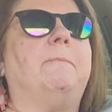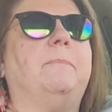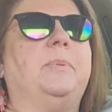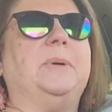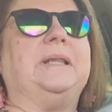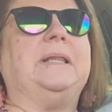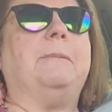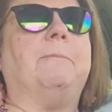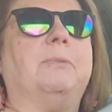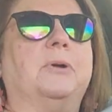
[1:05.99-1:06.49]

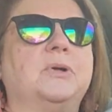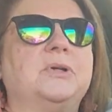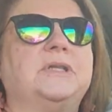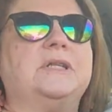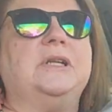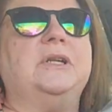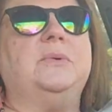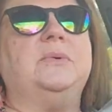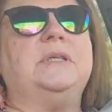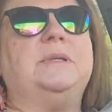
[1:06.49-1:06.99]
but the
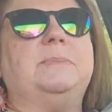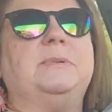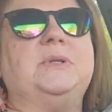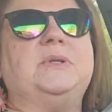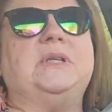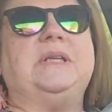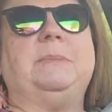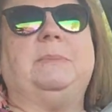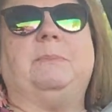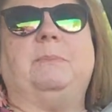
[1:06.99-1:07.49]
person who was
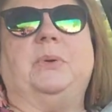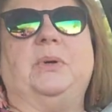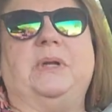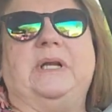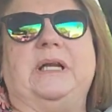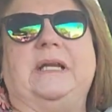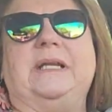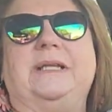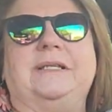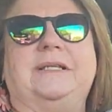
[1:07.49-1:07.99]
supposed to put
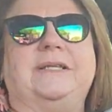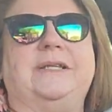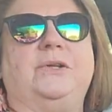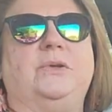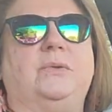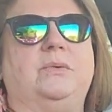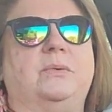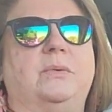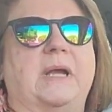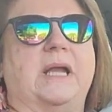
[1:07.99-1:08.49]
it
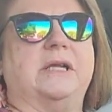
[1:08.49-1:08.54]
into